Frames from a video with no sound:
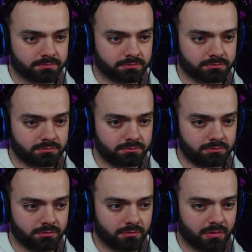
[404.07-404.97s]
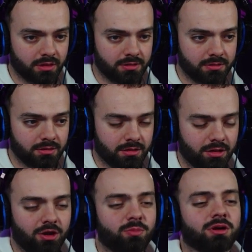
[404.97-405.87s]
Come
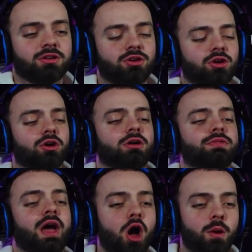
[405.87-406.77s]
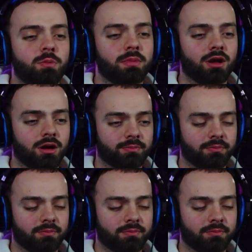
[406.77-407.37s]
on, Oh my god, they're hyping me up.